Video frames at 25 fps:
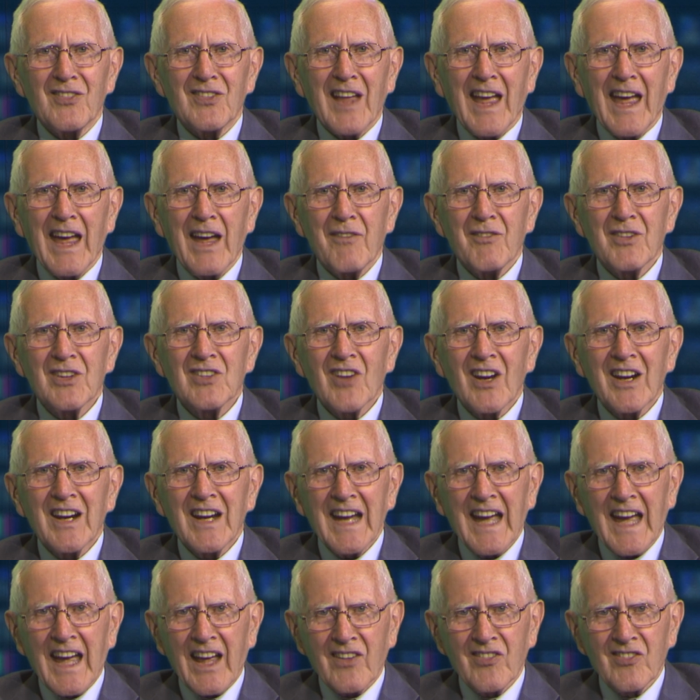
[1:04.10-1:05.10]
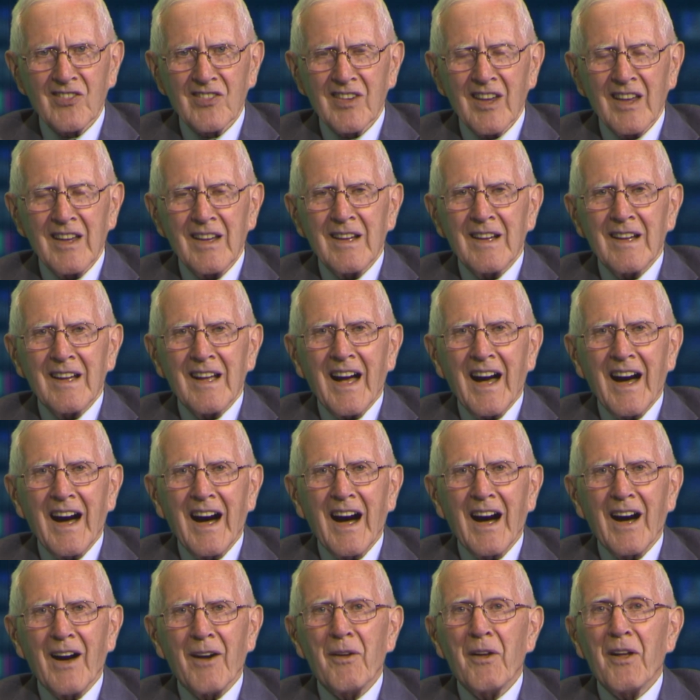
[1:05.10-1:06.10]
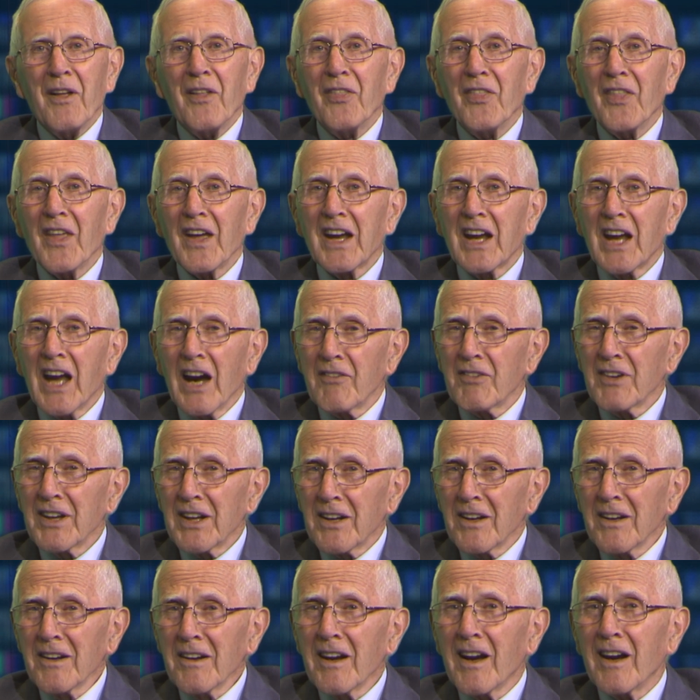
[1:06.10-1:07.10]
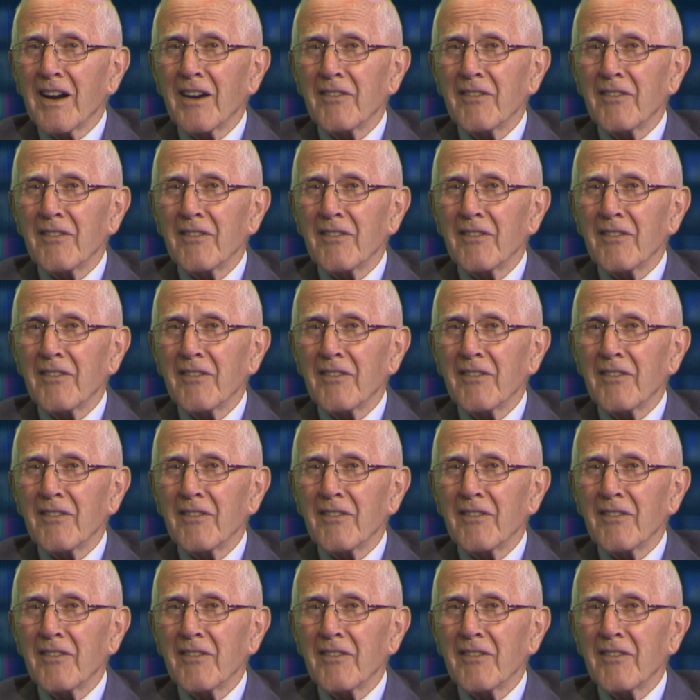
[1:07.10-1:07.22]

have as our guest the governor of